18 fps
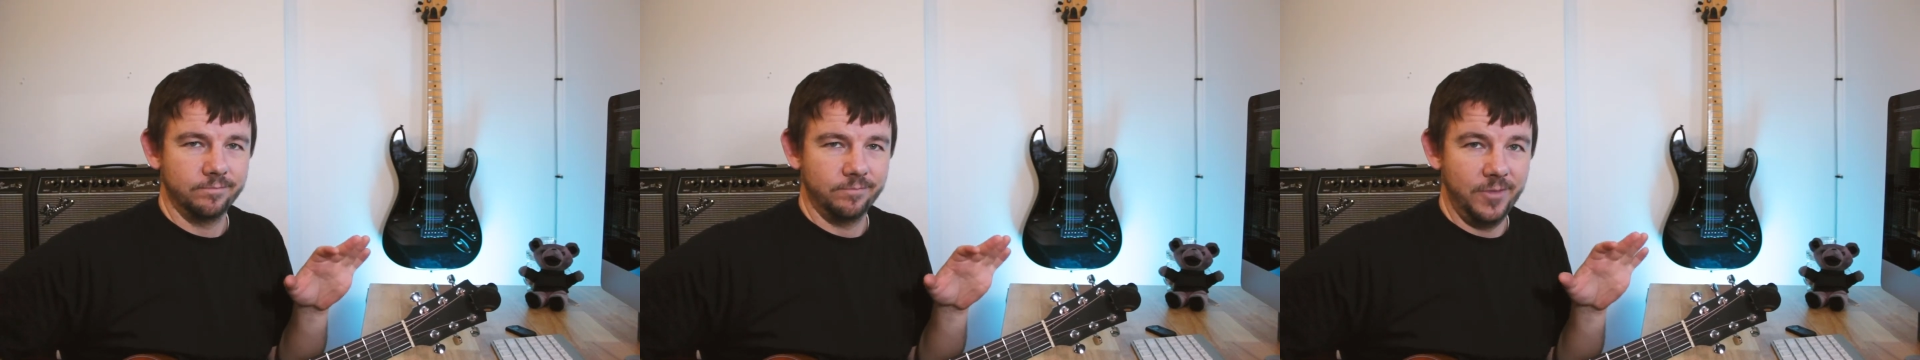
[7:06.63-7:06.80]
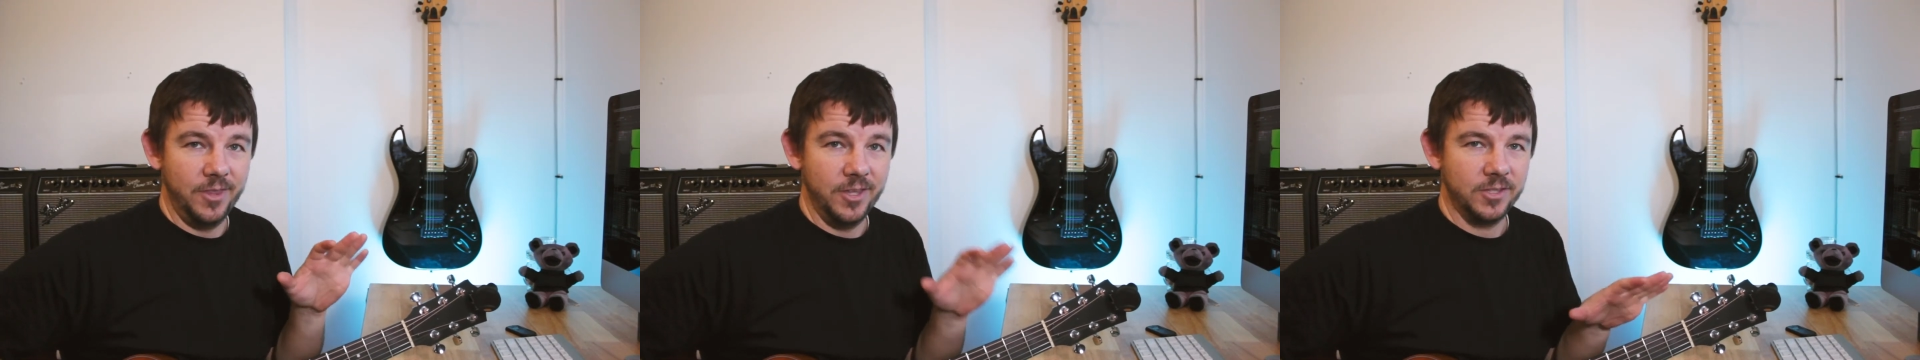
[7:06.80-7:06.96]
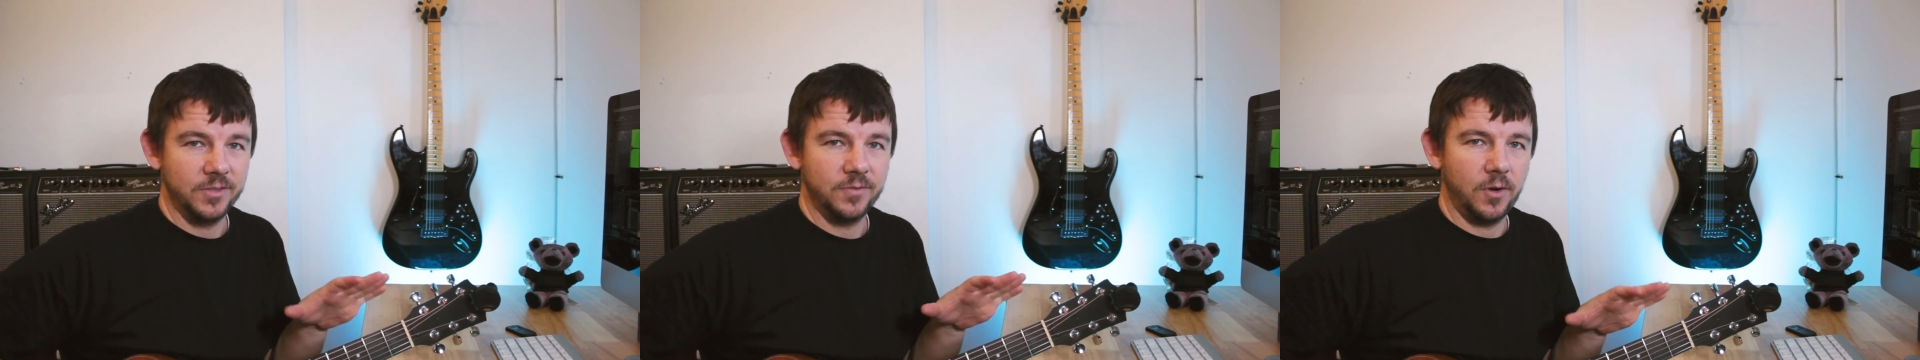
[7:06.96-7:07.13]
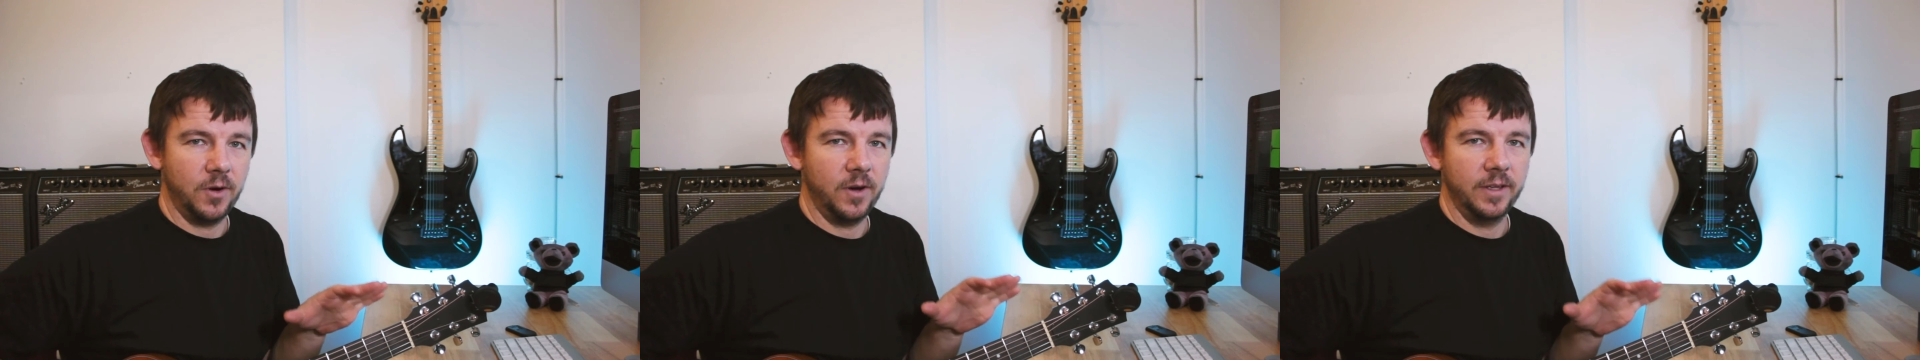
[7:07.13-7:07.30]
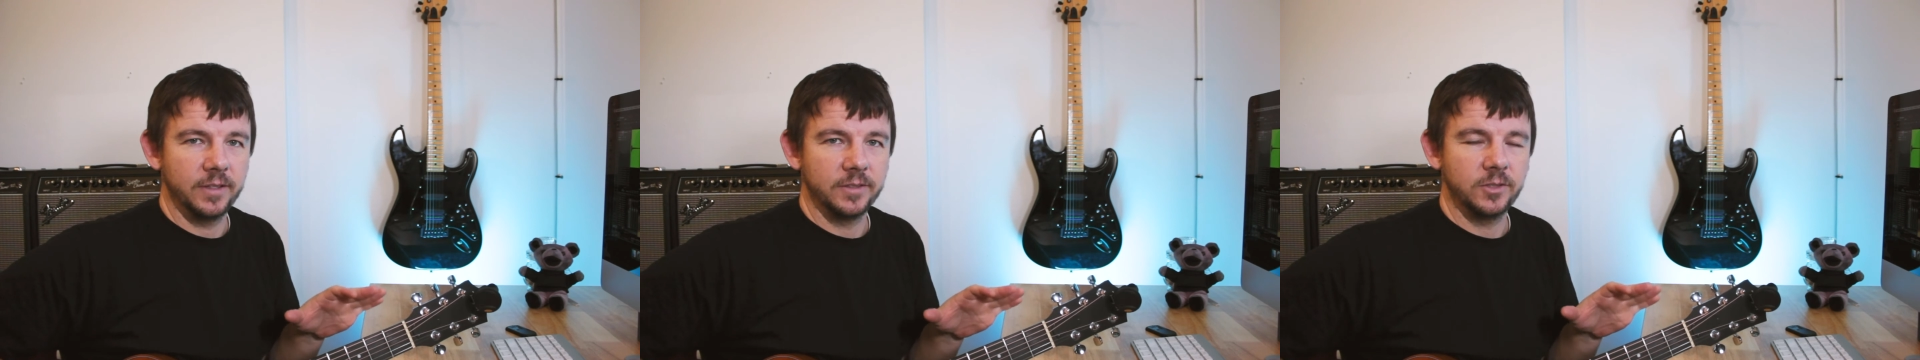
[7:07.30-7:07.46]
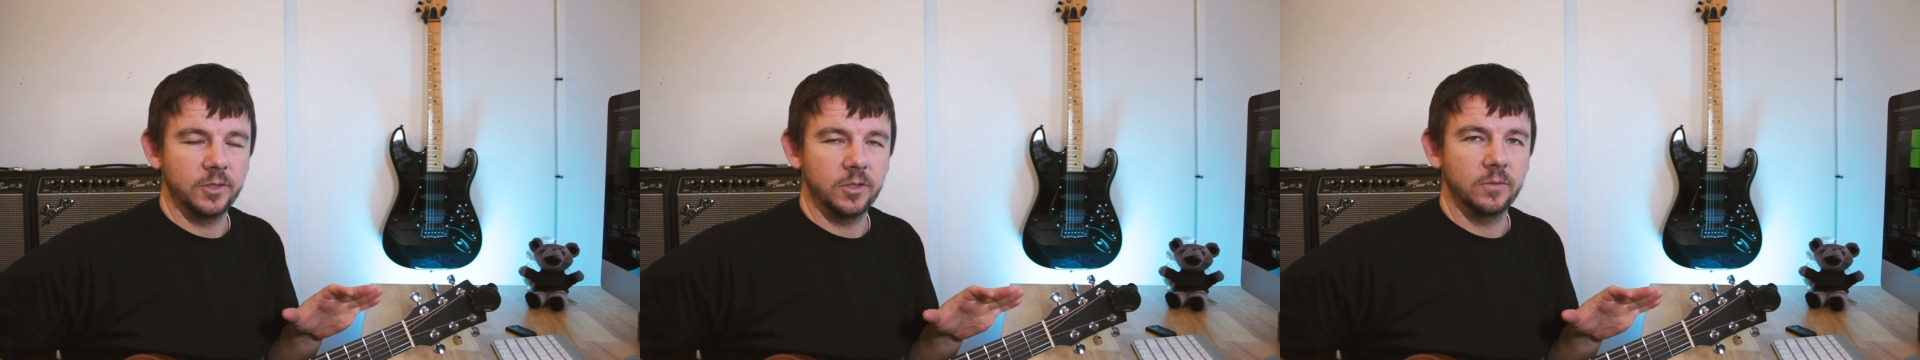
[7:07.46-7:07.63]
this far out
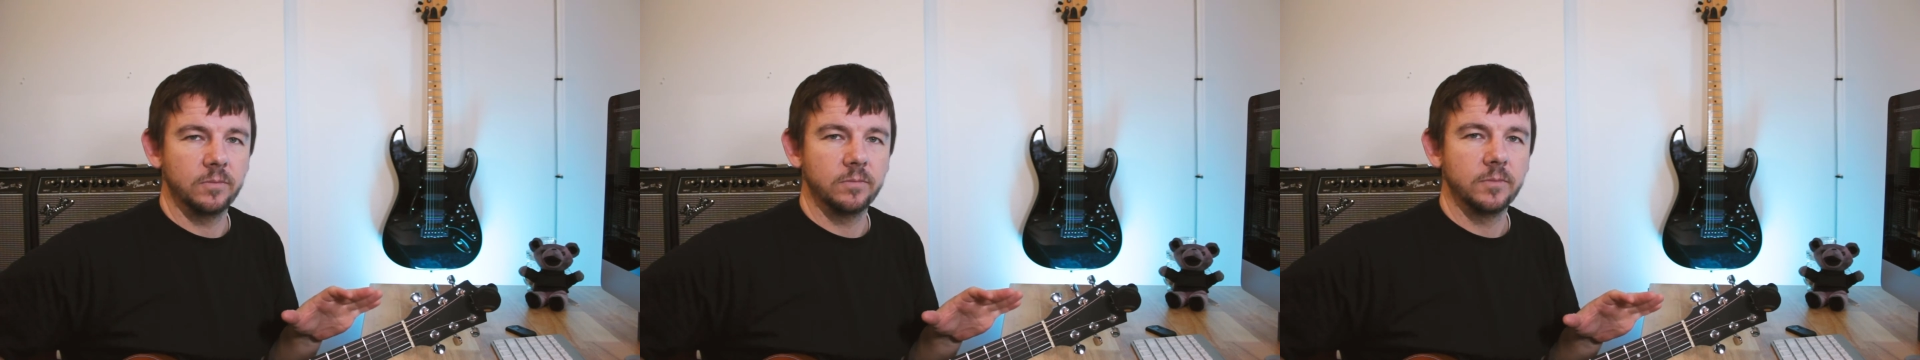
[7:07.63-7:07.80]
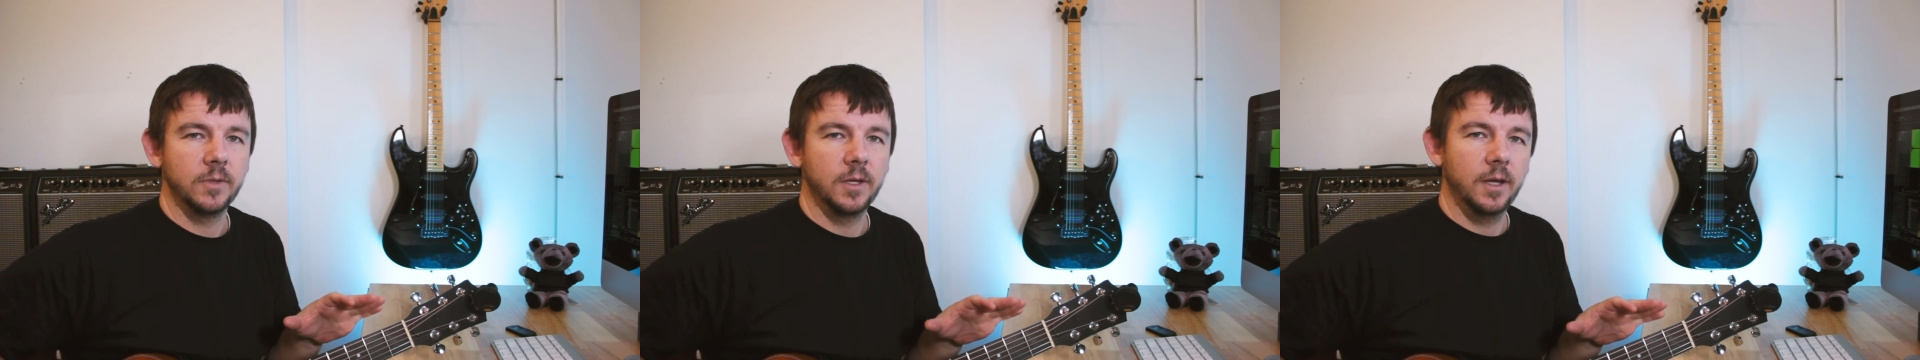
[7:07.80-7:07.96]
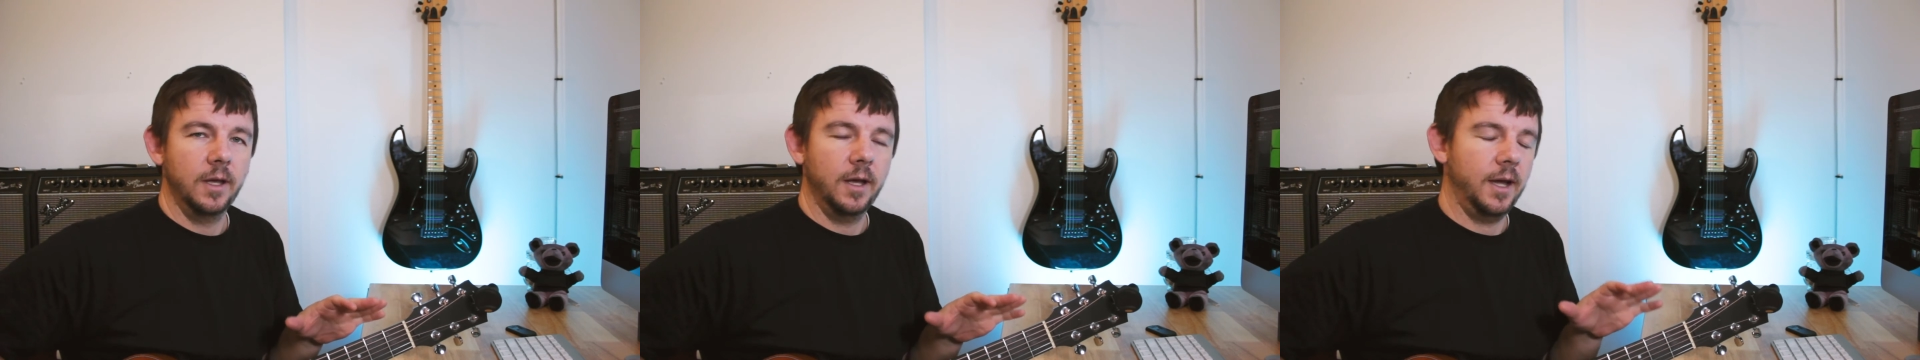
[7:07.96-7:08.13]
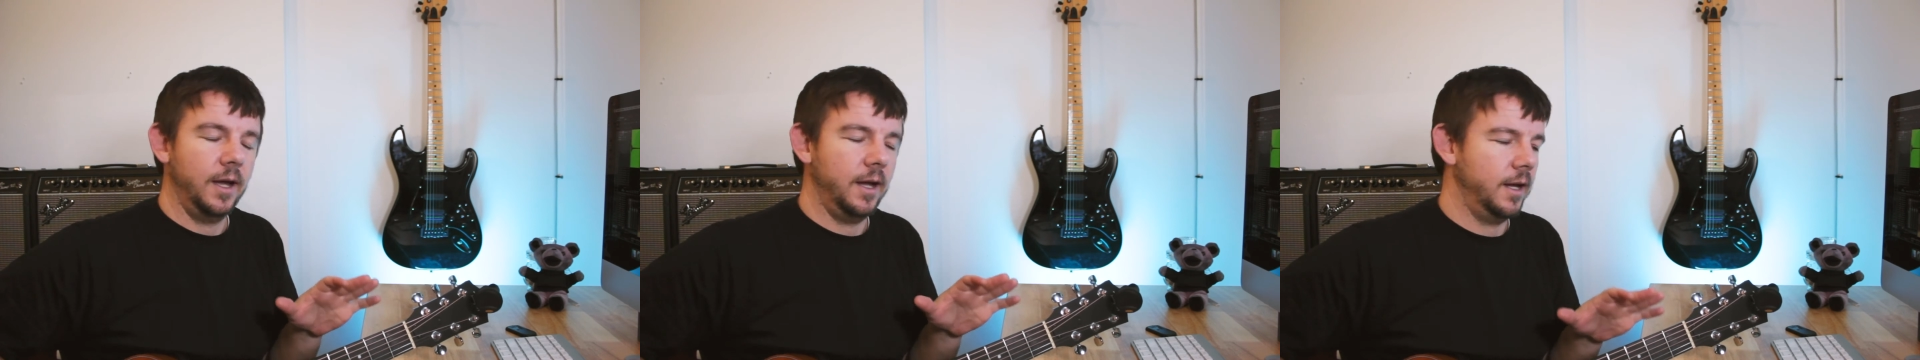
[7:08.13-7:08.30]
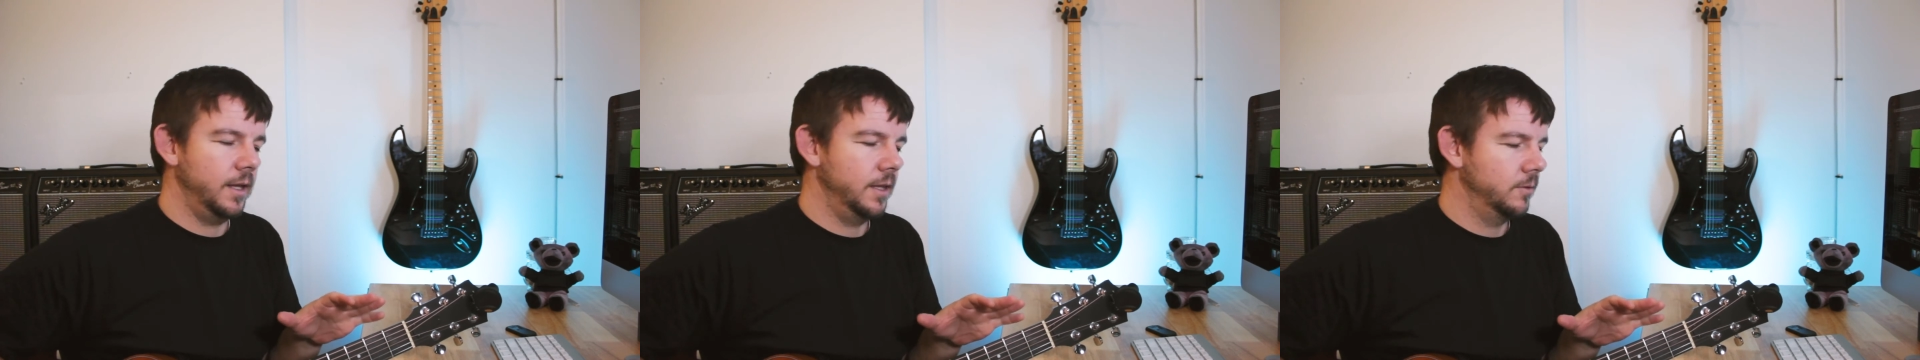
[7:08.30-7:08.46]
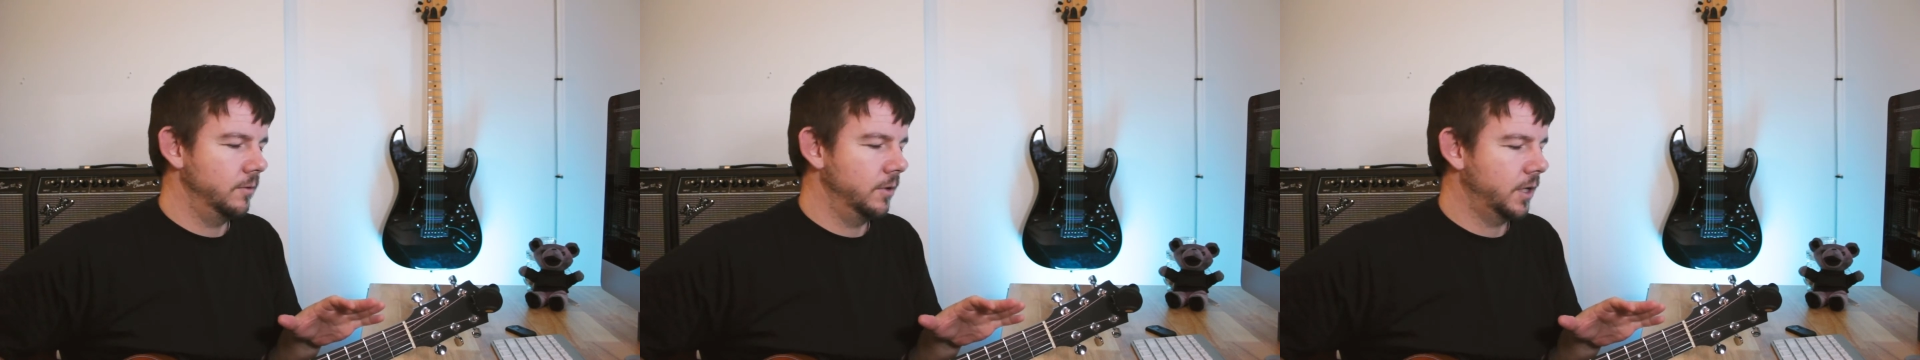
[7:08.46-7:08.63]
of tune, I
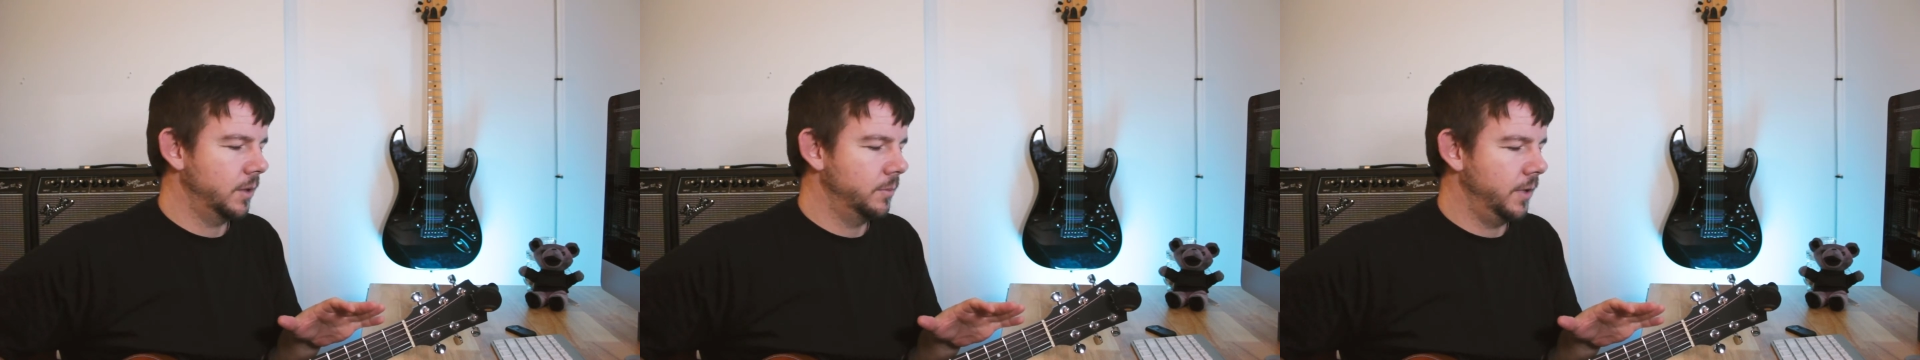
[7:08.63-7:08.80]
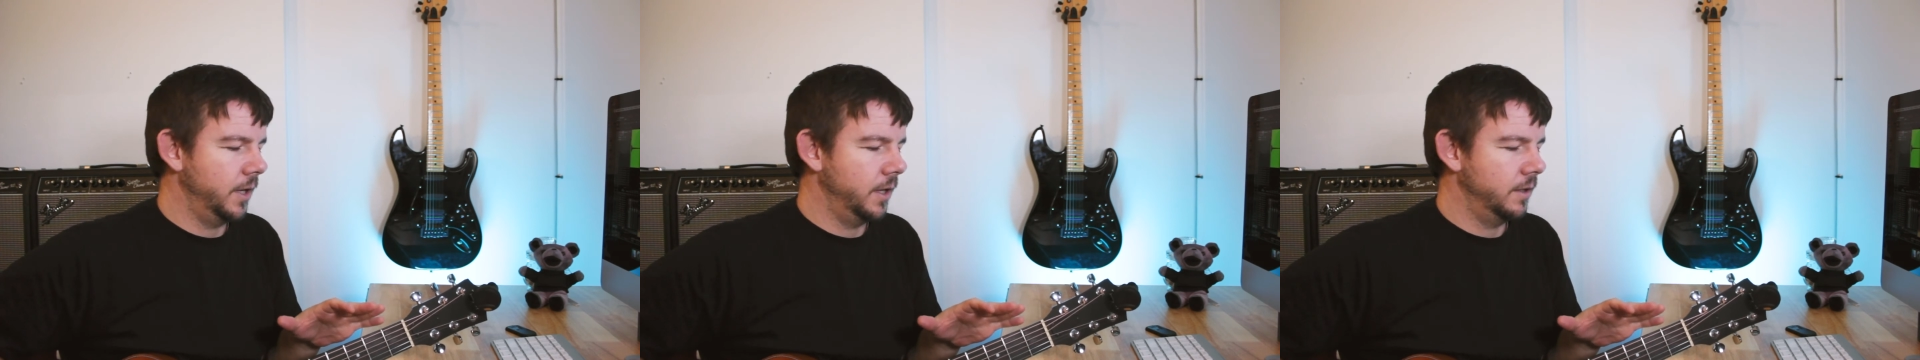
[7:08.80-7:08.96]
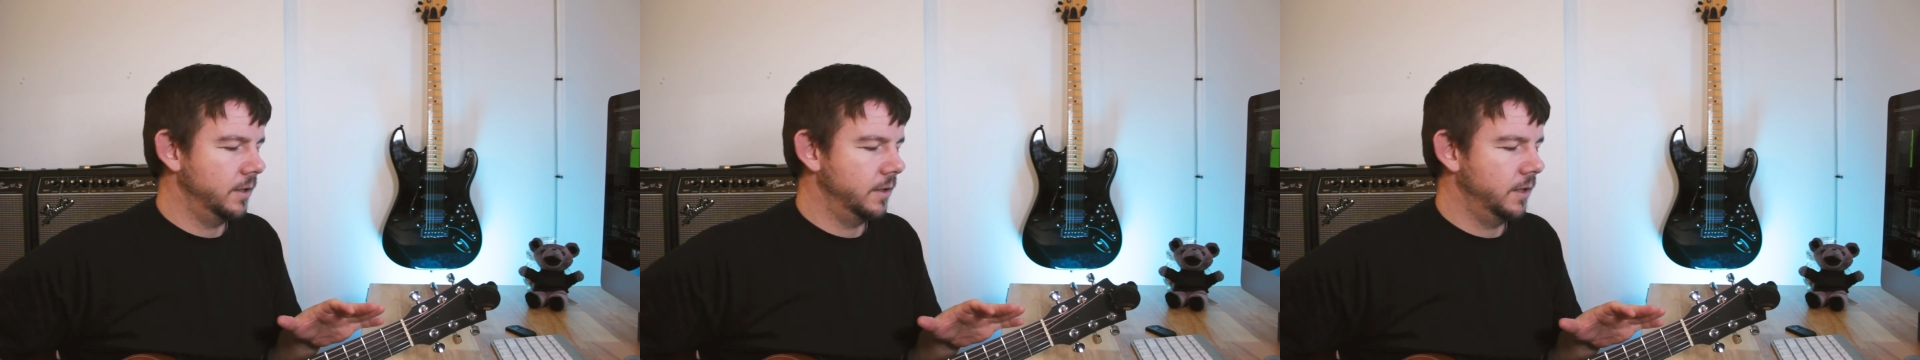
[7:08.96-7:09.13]
highly recommend